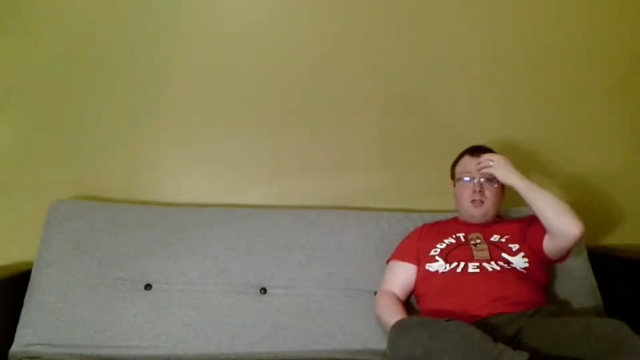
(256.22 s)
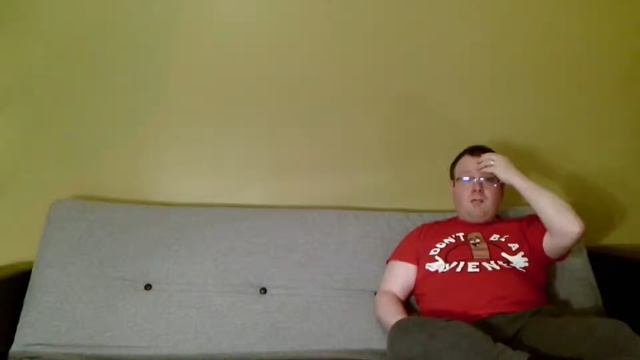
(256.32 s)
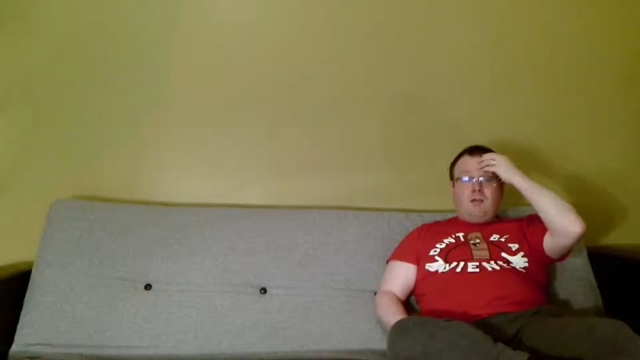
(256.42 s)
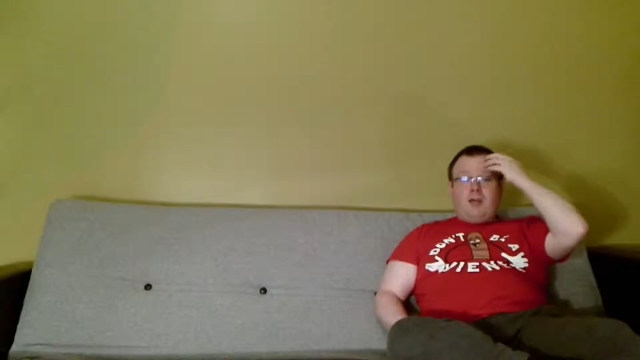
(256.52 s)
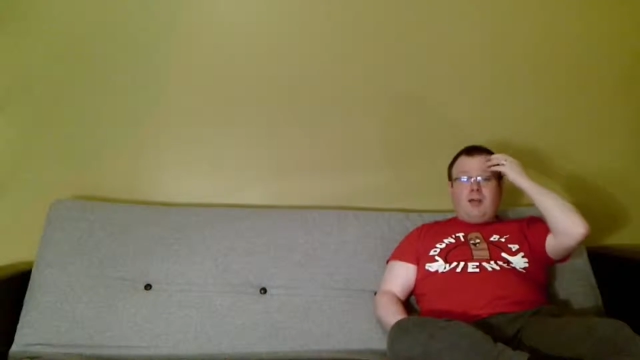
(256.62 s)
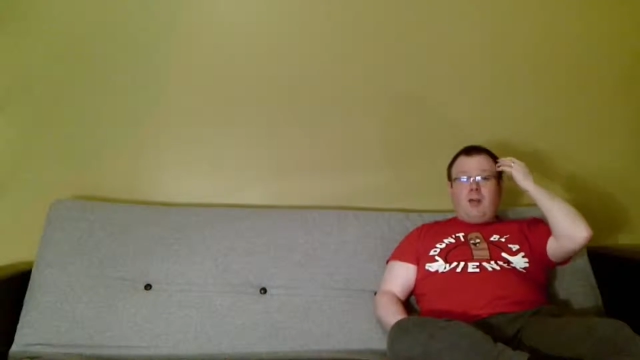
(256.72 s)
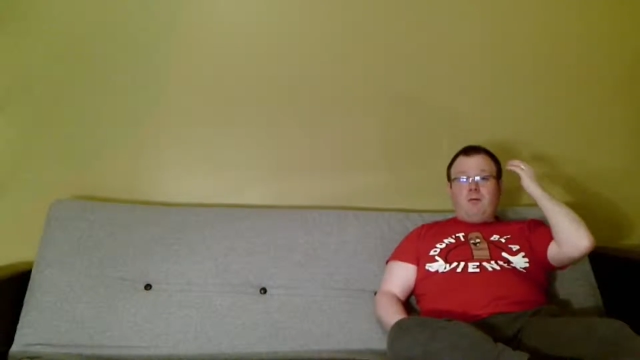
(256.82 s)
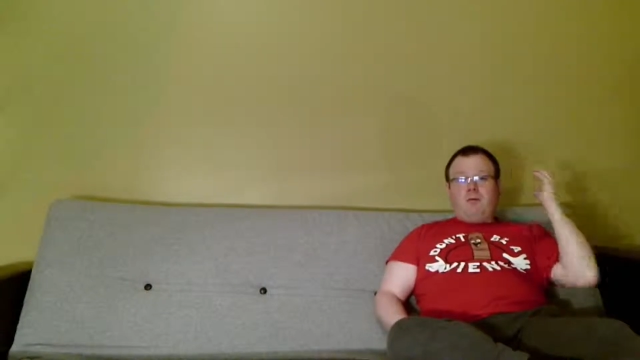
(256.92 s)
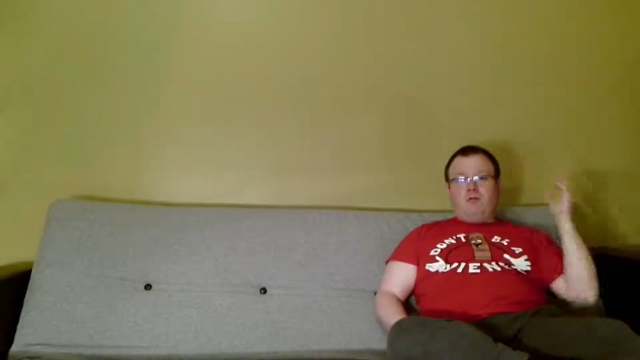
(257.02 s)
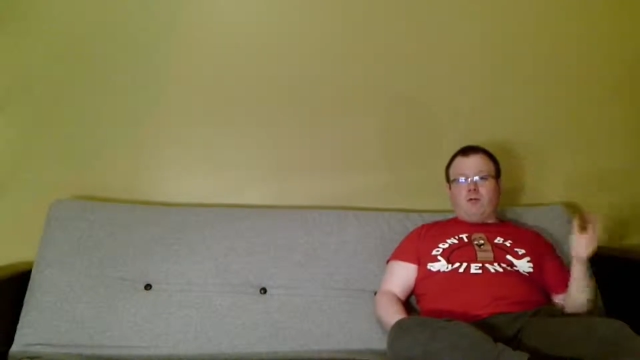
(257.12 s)
Better get
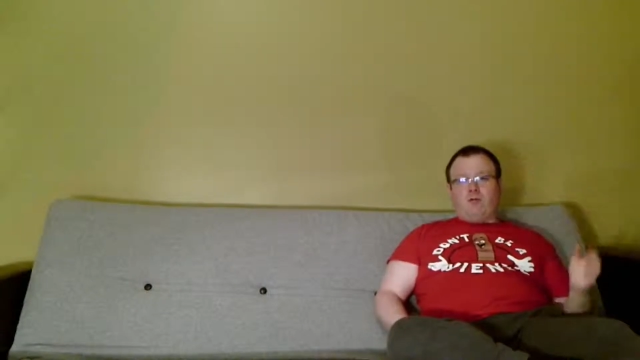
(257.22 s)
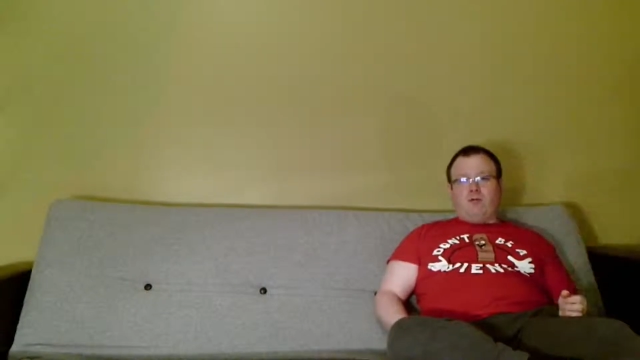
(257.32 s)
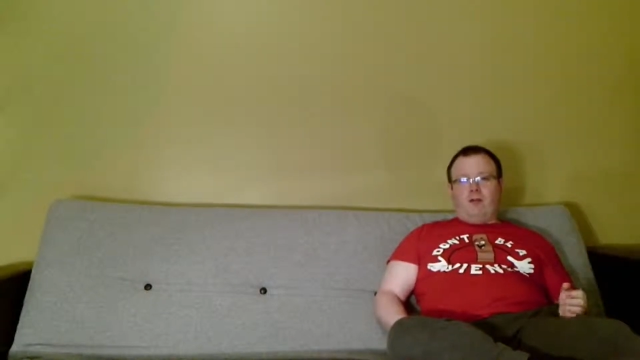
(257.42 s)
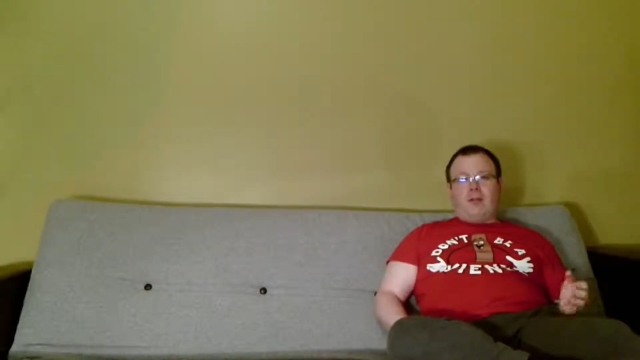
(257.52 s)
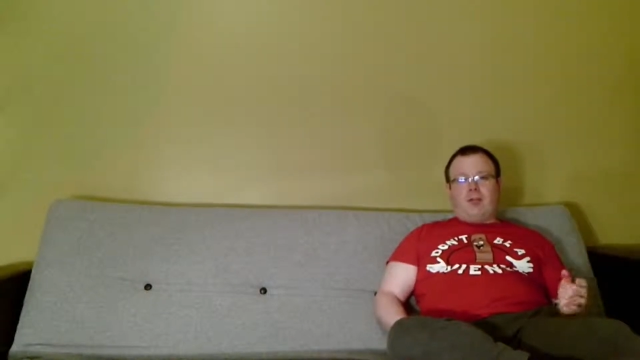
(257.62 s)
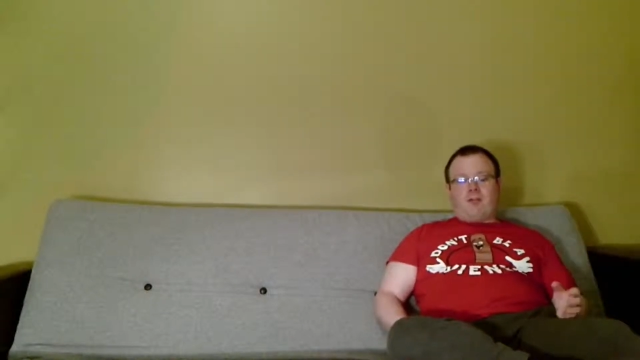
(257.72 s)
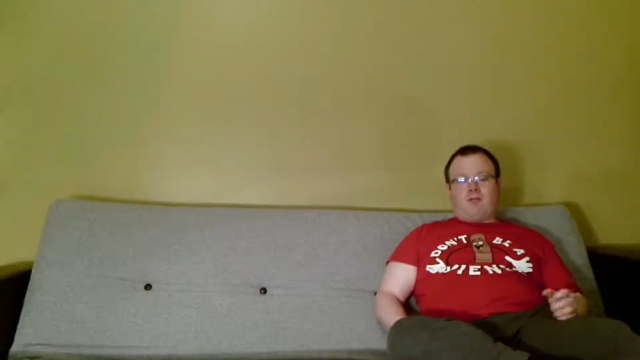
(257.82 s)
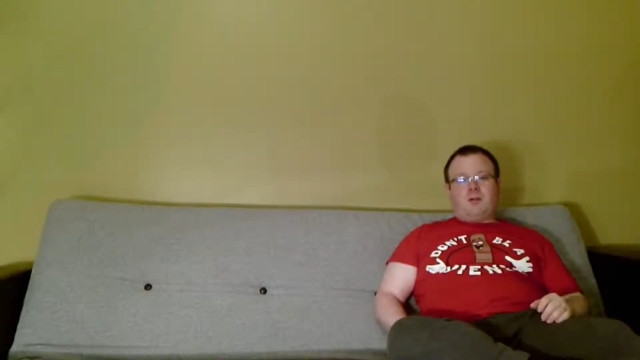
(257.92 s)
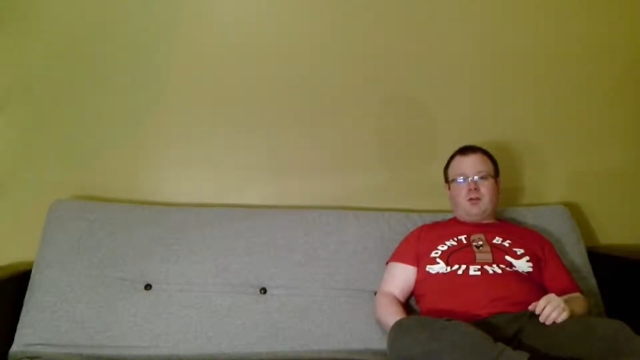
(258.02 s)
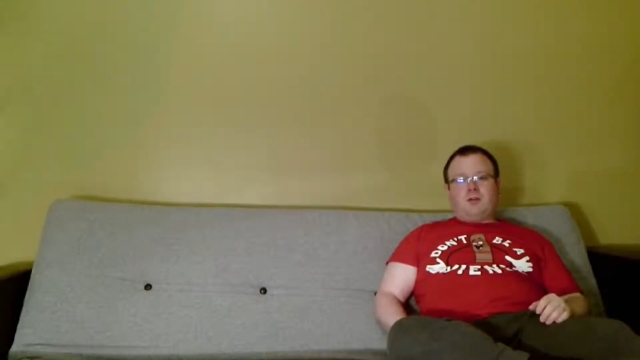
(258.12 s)
up before Freddy
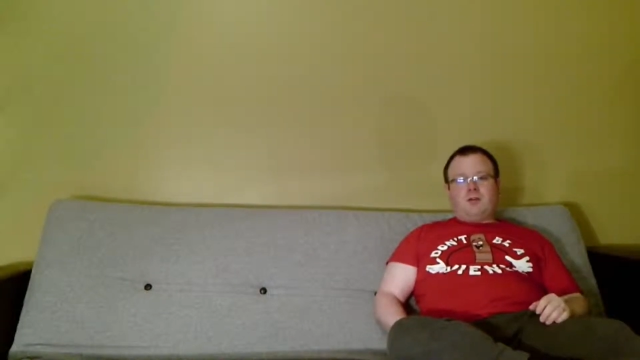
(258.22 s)
gets me.